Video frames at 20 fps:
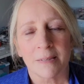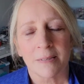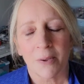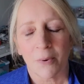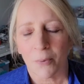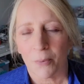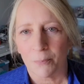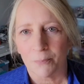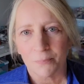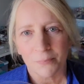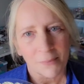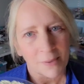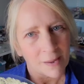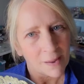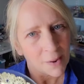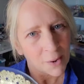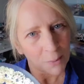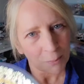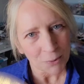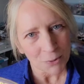So I
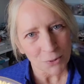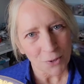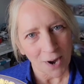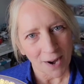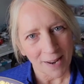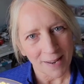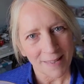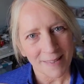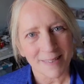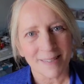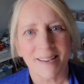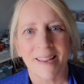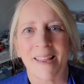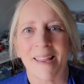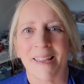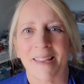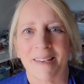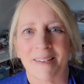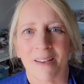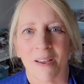hope you try it
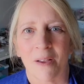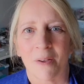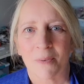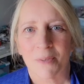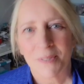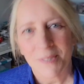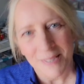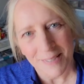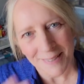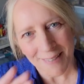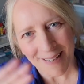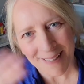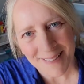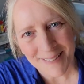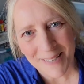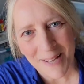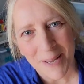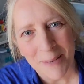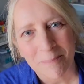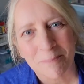and I'll see you next
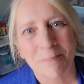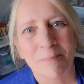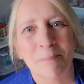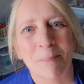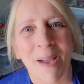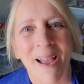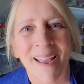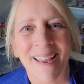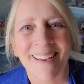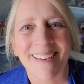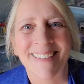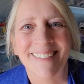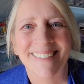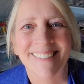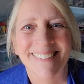time. Bye.